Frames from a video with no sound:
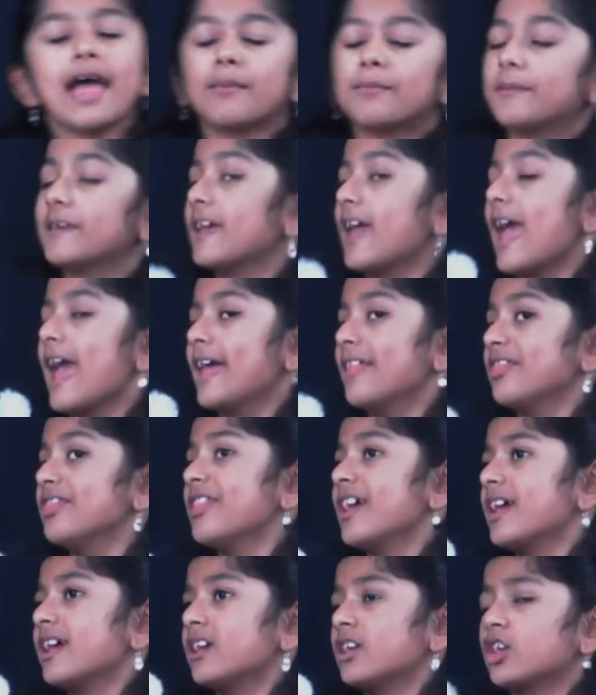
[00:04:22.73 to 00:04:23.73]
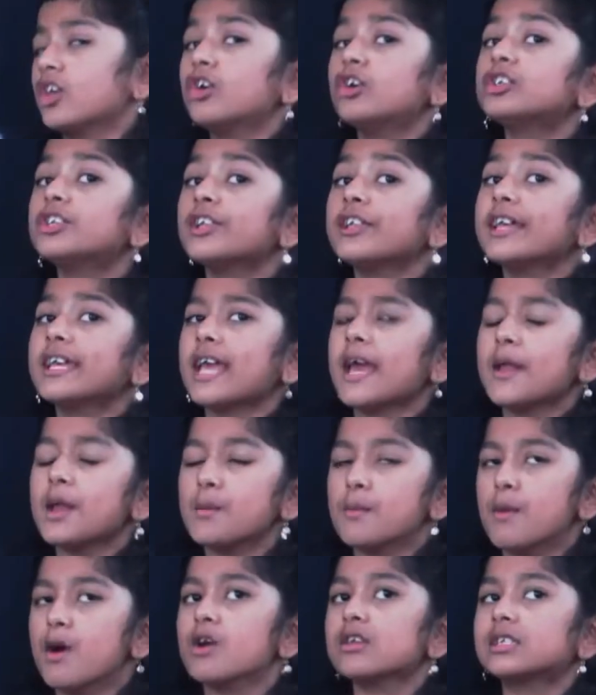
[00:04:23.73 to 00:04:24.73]
And they usually
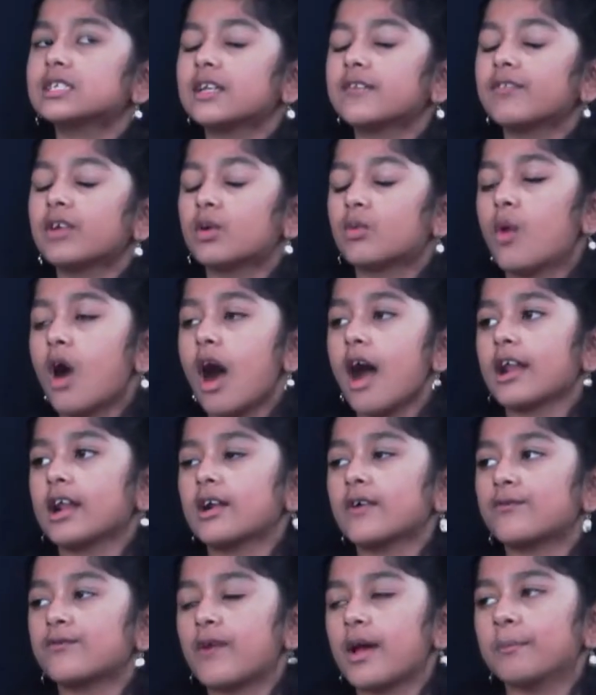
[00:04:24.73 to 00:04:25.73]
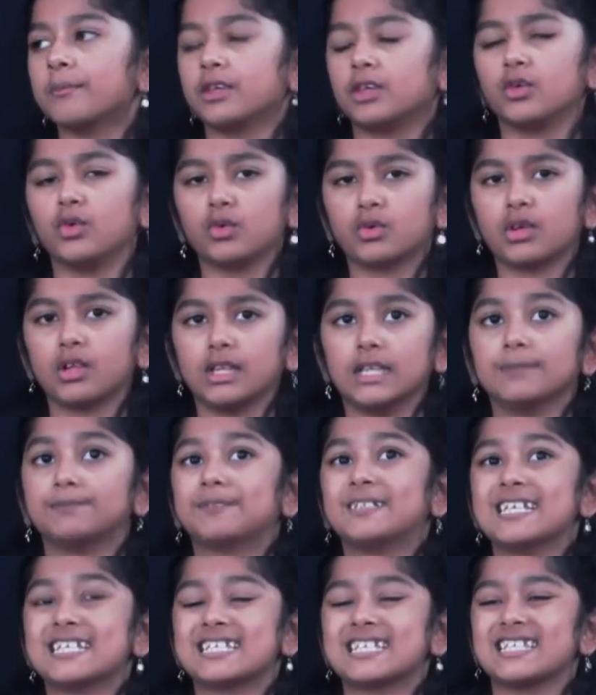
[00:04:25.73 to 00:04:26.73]
get most of their water from
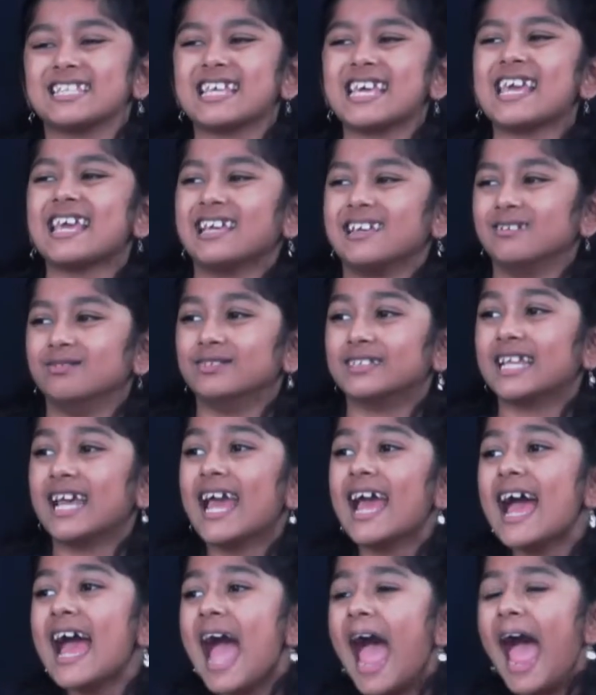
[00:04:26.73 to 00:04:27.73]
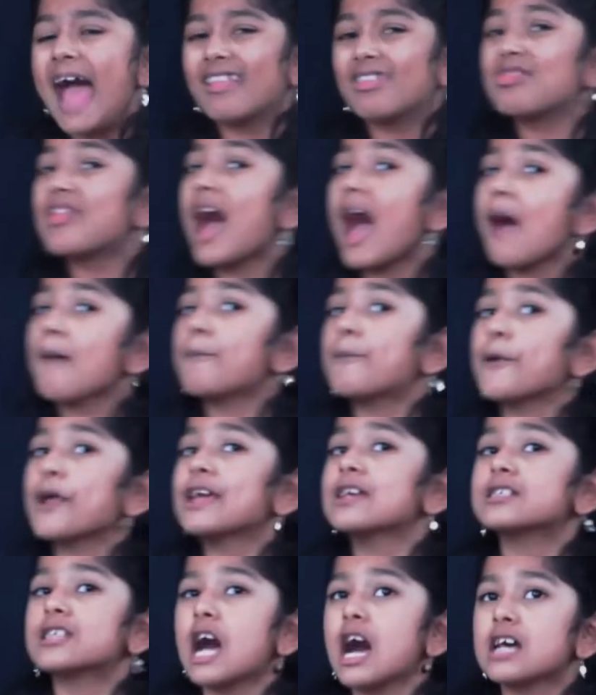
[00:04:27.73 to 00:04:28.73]
eucalyptus leaves. And that
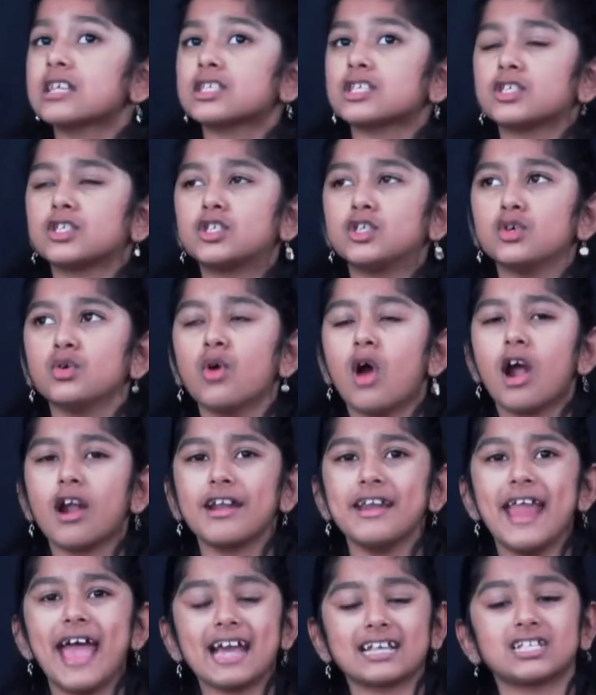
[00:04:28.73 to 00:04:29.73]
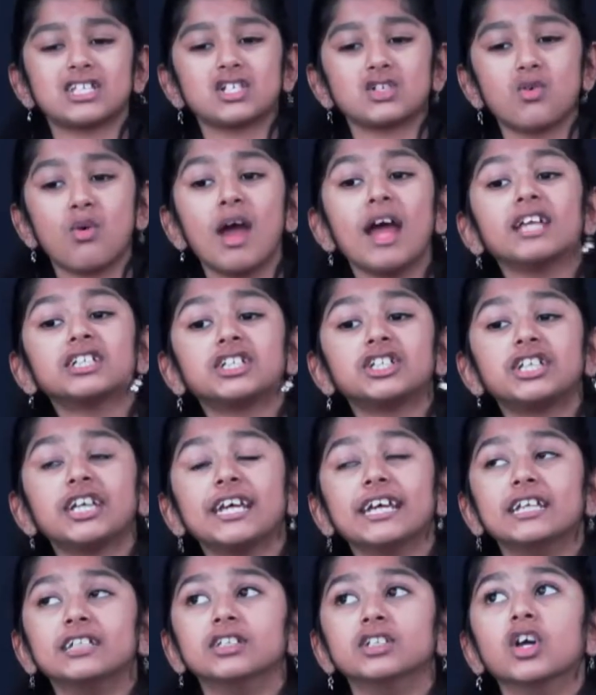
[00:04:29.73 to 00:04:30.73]
brings us to our next
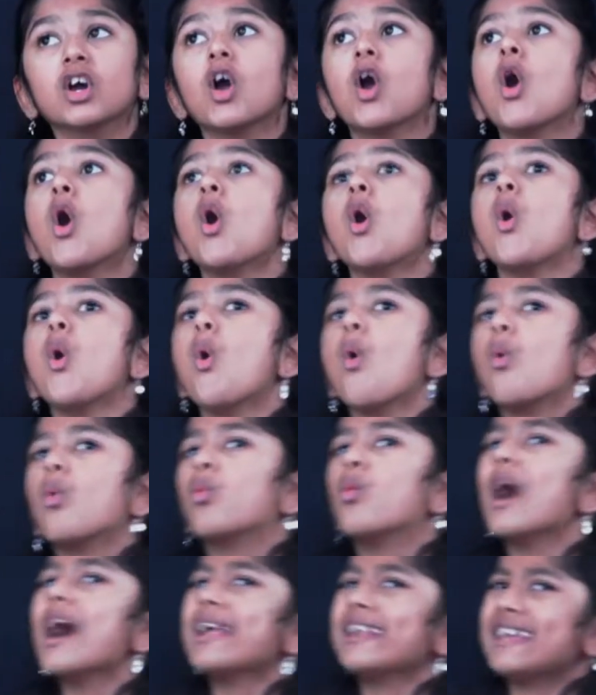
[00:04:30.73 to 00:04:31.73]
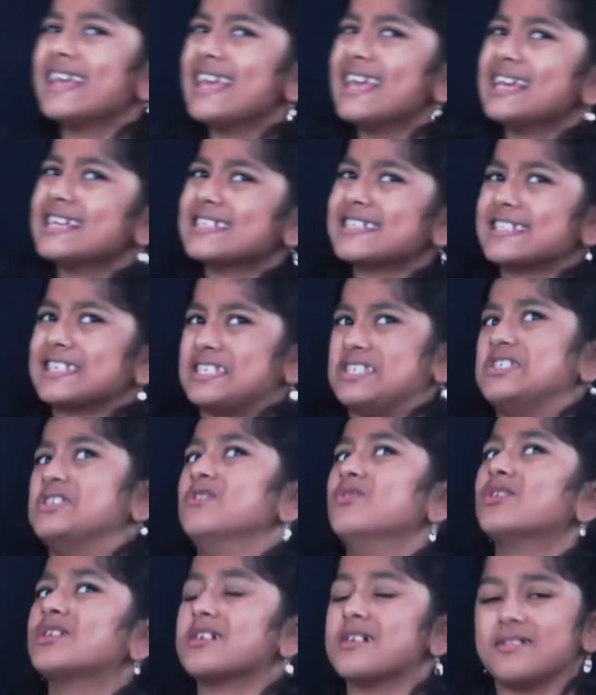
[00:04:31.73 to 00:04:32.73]
question. What is
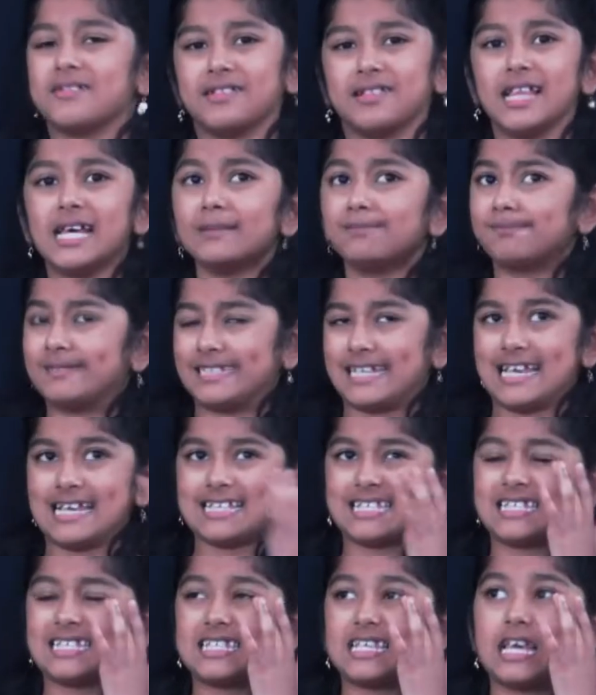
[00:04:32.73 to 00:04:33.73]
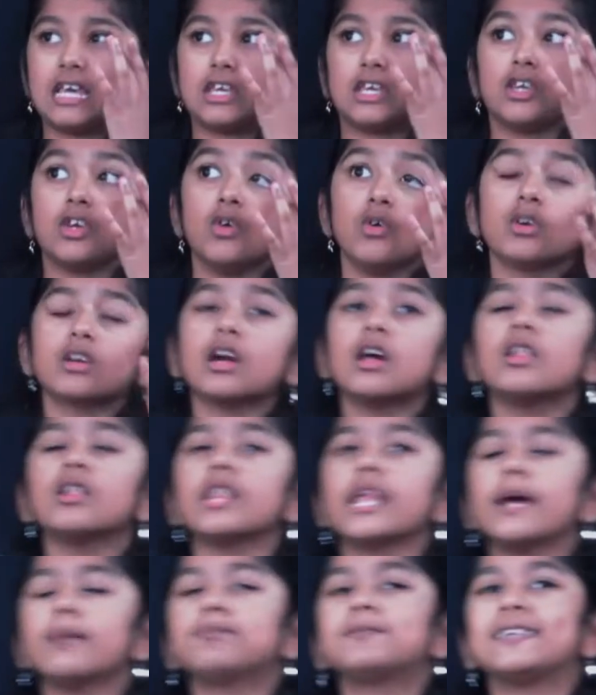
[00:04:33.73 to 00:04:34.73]
eucalyptus?
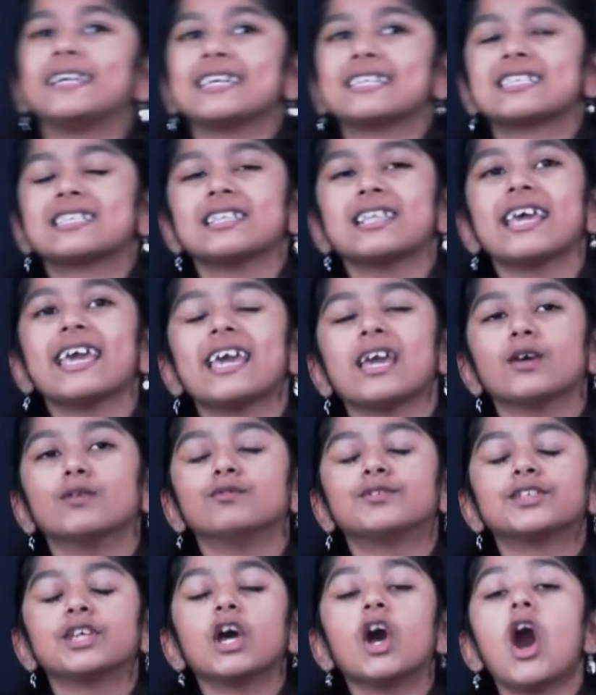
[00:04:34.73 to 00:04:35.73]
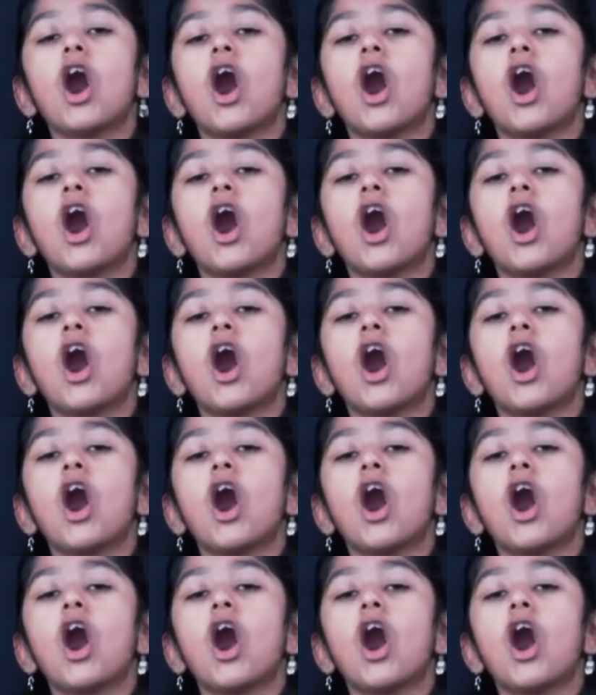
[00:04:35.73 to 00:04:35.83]
Eucalyptus leaves